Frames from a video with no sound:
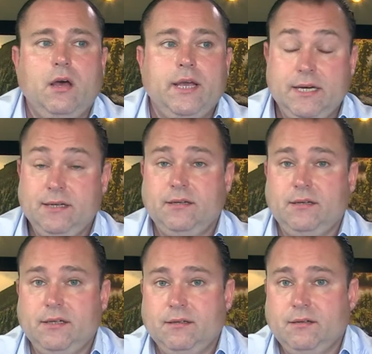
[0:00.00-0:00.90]
In
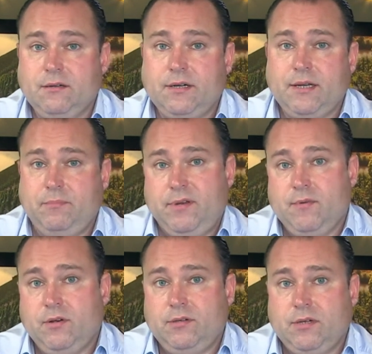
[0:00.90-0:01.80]
Italy, look at
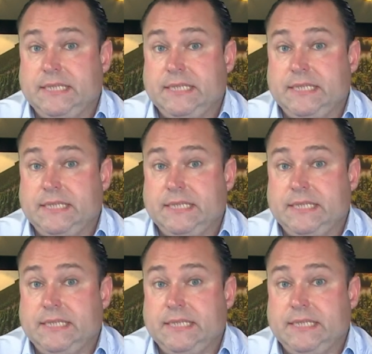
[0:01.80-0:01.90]
Piemonte.